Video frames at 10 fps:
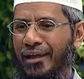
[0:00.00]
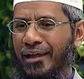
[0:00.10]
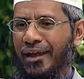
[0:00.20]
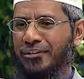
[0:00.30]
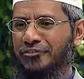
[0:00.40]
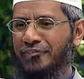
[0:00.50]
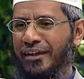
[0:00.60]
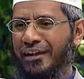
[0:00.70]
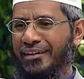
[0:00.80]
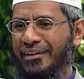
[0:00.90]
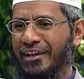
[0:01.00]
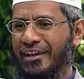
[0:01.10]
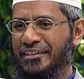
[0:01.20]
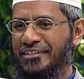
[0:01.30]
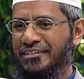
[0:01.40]
As far
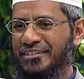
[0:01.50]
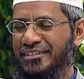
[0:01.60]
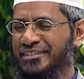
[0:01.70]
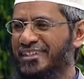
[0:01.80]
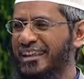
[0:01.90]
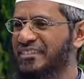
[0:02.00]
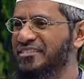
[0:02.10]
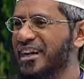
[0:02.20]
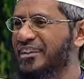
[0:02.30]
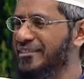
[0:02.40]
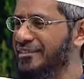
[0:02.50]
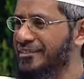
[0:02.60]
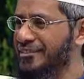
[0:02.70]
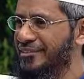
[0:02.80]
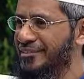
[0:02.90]
as the exact
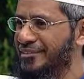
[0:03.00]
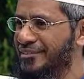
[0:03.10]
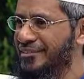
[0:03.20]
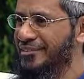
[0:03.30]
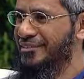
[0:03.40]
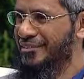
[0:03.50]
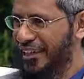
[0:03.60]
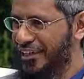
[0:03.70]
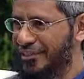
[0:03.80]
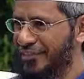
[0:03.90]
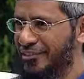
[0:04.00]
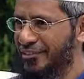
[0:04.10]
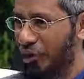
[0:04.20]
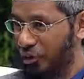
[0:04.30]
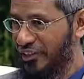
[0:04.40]
date
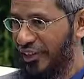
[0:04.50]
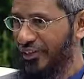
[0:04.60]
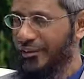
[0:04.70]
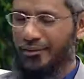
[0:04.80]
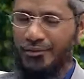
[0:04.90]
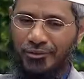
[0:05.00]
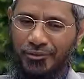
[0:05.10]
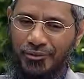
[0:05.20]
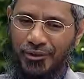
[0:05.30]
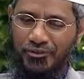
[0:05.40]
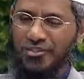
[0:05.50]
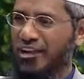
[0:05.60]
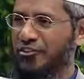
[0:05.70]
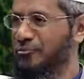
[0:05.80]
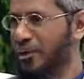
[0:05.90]
or day of the
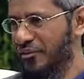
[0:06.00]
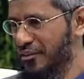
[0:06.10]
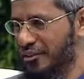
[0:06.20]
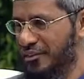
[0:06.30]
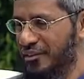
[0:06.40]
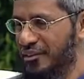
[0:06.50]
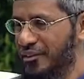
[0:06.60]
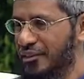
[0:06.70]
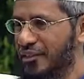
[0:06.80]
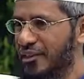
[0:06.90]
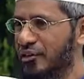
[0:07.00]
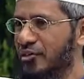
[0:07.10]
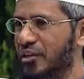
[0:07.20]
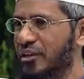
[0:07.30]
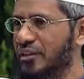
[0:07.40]
night of power,
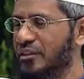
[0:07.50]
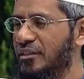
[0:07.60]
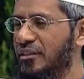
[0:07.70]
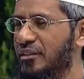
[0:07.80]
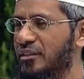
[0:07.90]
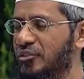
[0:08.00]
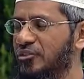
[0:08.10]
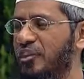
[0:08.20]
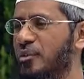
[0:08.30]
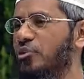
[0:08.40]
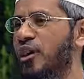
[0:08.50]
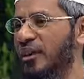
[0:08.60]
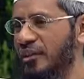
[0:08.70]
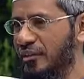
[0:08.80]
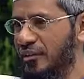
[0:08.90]
according to Sahih
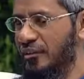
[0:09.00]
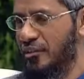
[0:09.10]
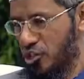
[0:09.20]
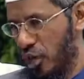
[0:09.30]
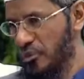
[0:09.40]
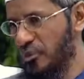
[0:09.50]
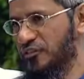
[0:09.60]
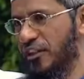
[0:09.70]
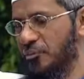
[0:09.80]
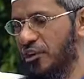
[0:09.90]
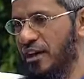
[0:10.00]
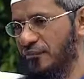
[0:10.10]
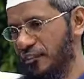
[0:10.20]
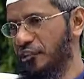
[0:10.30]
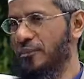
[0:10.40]
Bukhari, the commentary of Sahih Bukhari,
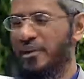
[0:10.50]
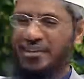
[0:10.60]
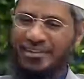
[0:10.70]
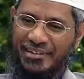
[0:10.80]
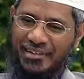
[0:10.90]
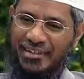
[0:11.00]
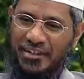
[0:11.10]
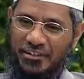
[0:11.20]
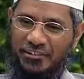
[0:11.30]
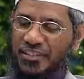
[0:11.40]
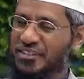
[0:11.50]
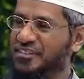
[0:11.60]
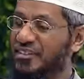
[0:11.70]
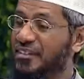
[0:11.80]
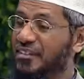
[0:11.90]
Fathul Bari, it says
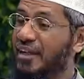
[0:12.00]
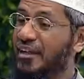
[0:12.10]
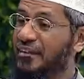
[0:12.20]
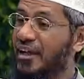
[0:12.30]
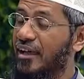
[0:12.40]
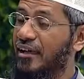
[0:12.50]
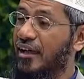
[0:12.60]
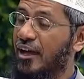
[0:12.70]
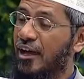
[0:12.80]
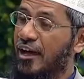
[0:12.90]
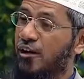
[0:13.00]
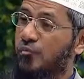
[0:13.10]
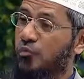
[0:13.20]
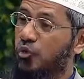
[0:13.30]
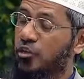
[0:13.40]
that there are
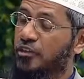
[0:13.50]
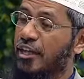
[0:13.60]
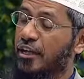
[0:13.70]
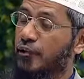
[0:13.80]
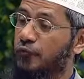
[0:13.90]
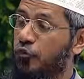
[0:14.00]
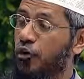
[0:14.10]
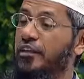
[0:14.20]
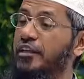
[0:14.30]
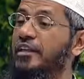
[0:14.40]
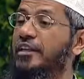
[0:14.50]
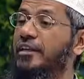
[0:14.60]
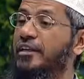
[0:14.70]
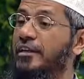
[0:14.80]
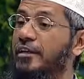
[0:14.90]
more than 40
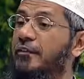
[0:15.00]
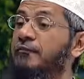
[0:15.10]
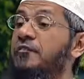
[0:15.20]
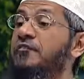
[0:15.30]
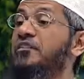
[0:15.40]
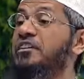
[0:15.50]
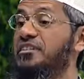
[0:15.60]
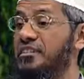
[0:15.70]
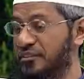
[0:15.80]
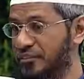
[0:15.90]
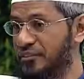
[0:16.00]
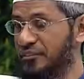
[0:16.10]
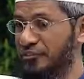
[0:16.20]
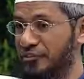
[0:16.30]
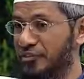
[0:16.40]
different versions
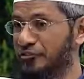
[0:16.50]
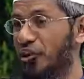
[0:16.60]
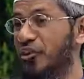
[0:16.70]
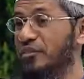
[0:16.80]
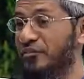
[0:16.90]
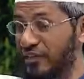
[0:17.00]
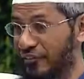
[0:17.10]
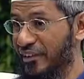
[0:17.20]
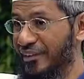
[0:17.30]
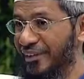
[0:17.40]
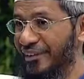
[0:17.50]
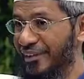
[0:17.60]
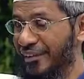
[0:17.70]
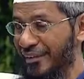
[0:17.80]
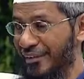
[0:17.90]
which the scholars have given
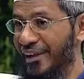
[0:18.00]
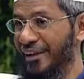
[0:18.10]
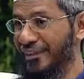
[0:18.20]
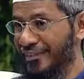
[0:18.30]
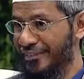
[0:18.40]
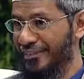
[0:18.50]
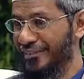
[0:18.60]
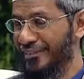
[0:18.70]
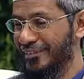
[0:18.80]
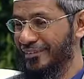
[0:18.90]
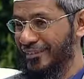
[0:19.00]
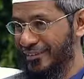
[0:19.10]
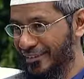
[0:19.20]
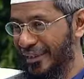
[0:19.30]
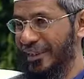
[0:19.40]
regarding the
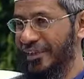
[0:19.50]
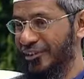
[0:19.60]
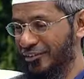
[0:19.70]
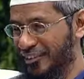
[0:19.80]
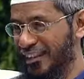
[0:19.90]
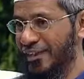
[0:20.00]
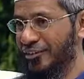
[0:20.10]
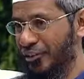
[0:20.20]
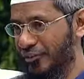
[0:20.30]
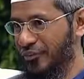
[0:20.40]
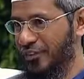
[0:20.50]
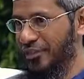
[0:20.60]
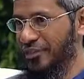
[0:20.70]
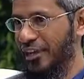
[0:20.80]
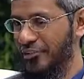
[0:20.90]
day or the date of the
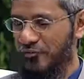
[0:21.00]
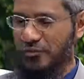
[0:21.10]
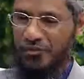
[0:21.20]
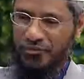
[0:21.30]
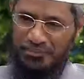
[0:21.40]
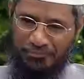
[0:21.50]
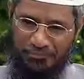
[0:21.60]
night of power.